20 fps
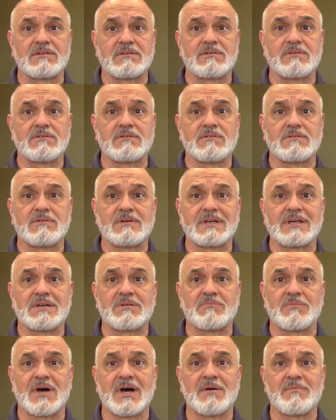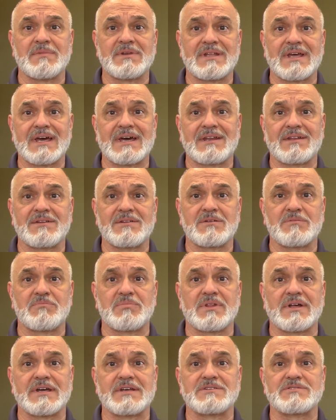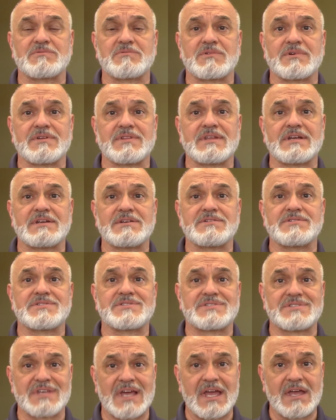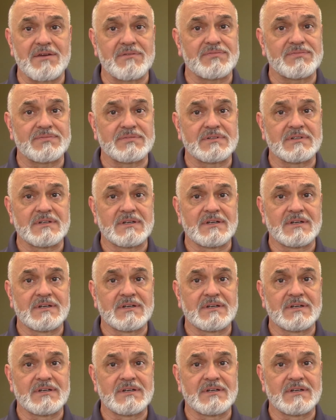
to get mom and dad in a place where they're safe